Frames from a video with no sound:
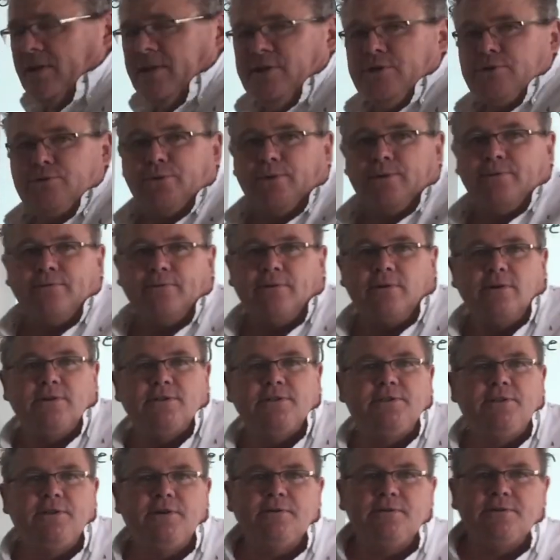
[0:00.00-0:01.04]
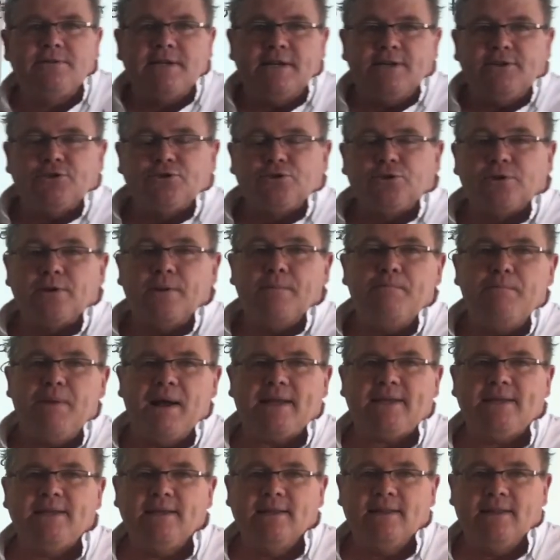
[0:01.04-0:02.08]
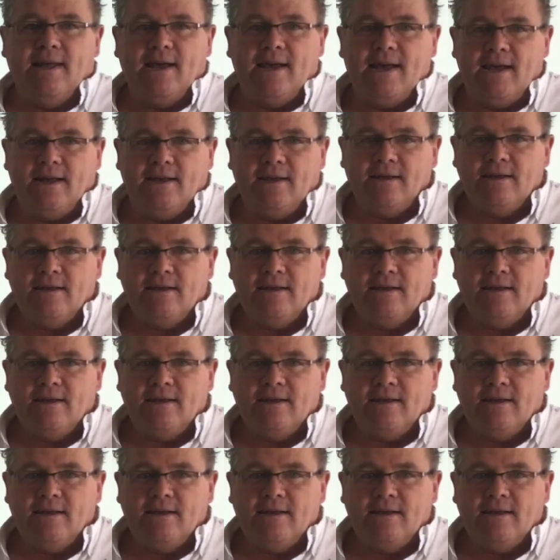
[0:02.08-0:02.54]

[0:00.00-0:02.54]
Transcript: is referred to as a trabeculae.